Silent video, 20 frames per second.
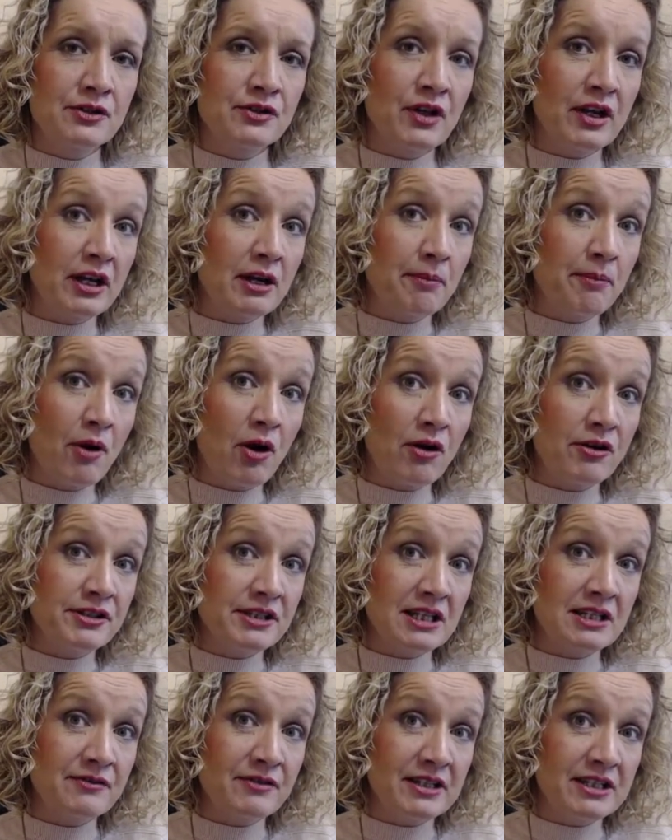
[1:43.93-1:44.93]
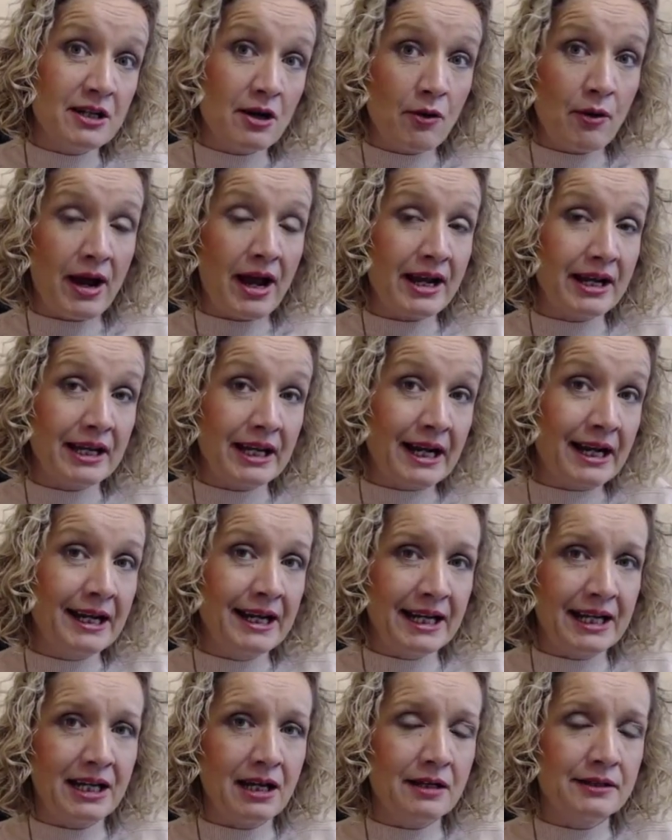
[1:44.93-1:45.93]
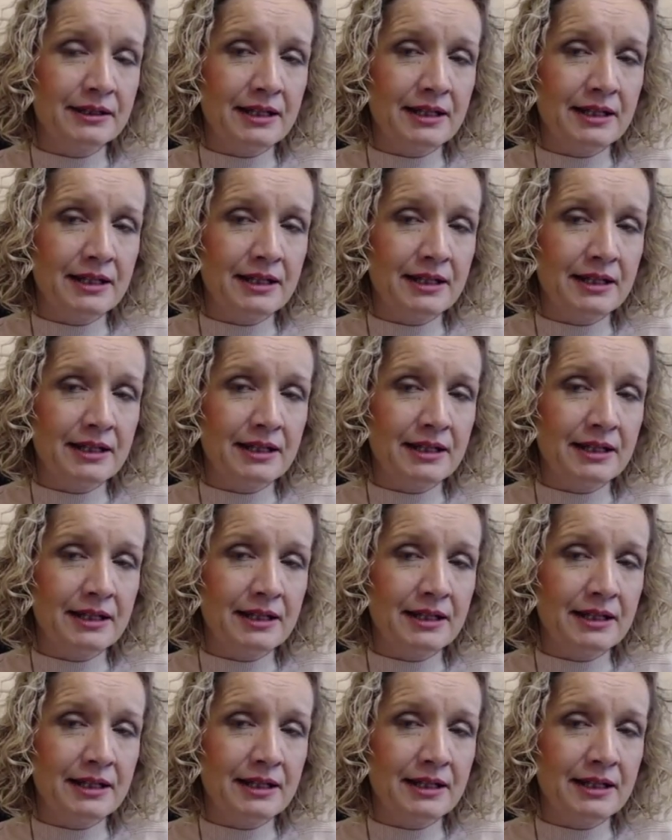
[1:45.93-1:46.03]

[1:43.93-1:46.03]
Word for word: So you can pause this video and click